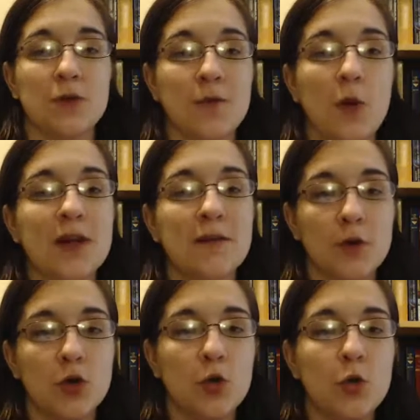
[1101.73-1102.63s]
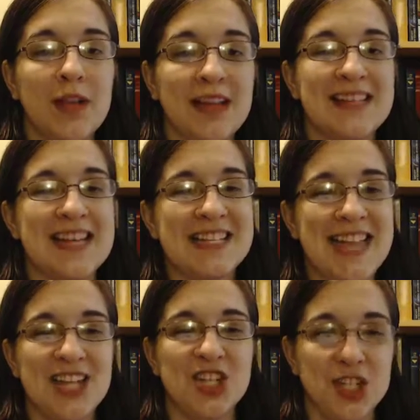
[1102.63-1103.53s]
You're voting for who gets
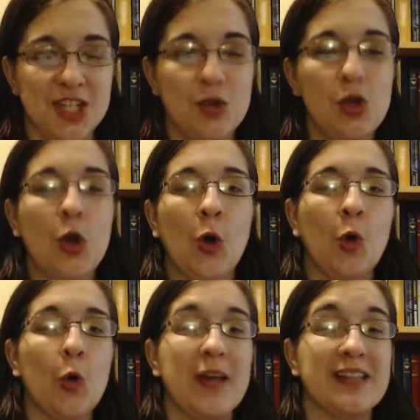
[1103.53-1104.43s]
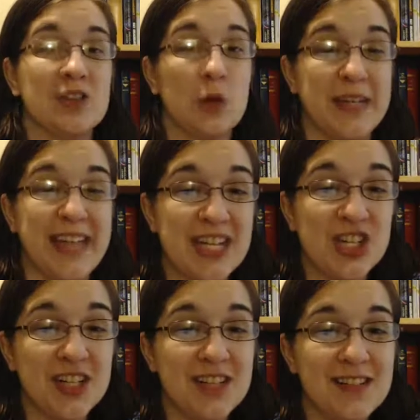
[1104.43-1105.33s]
attention, who gets
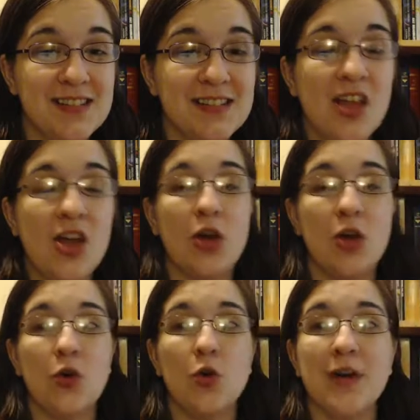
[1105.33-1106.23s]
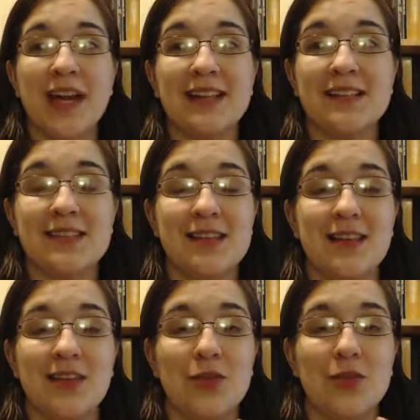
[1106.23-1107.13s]
donations, who gets
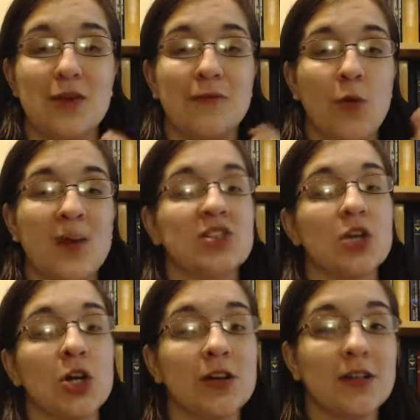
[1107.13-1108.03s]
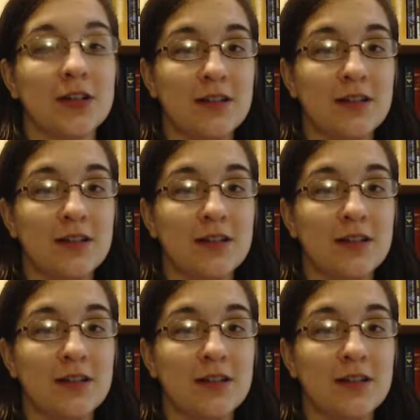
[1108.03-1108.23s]
their voice heard.